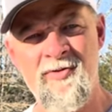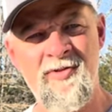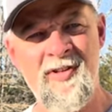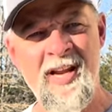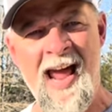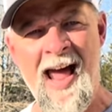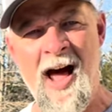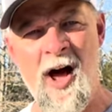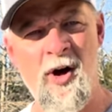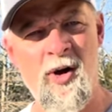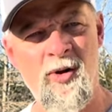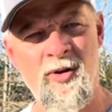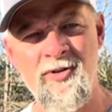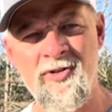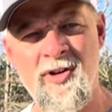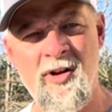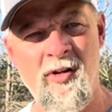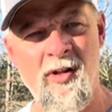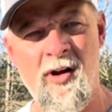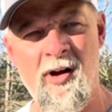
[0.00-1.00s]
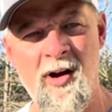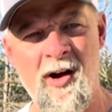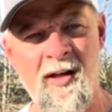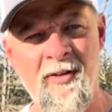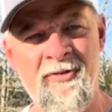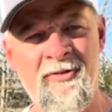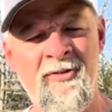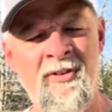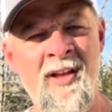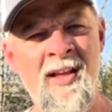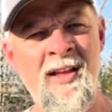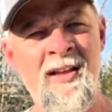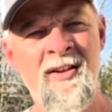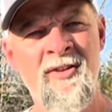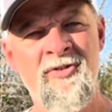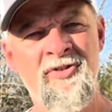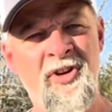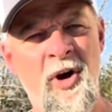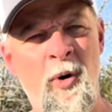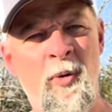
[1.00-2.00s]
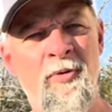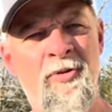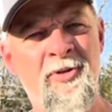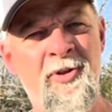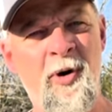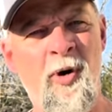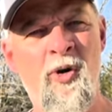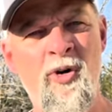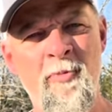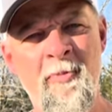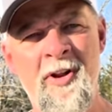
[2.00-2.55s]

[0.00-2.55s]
towels, cloths. Don't throw